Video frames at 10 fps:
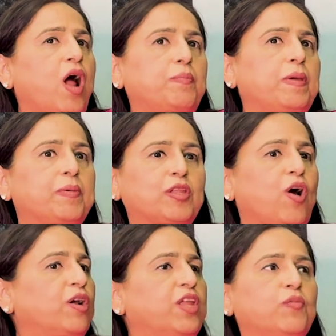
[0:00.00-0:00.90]
people
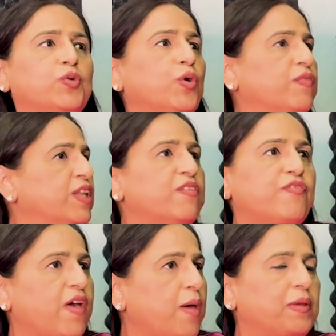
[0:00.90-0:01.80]
thought they would do it within
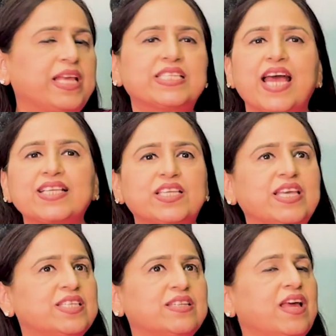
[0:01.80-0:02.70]
families. That's the
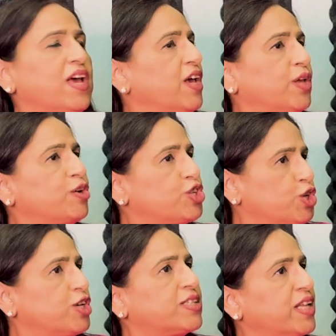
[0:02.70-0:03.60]
reason,
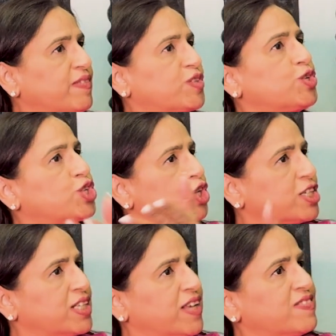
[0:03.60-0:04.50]
shirt sleeves to
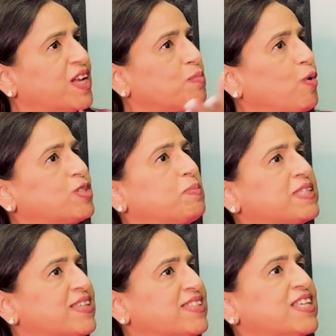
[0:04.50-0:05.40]
shirt sleeves, that most
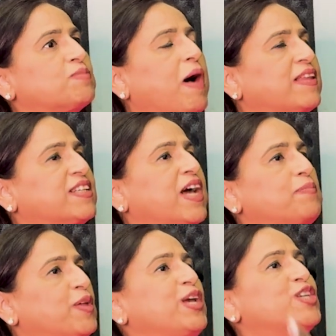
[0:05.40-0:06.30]
businesses, by the
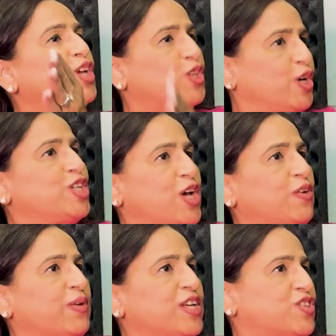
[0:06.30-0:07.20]
time they reach the third
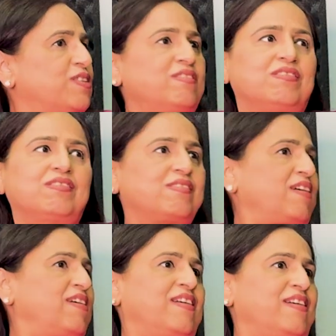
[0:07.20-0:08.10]
generation,
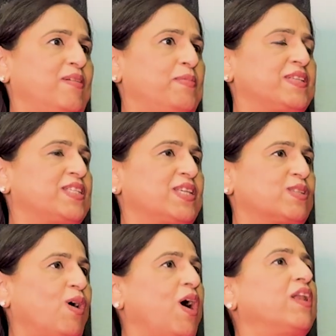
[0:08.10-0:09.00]
business
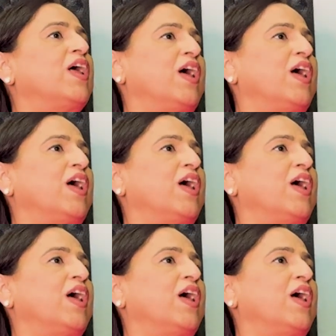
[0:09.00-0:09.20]
is gone.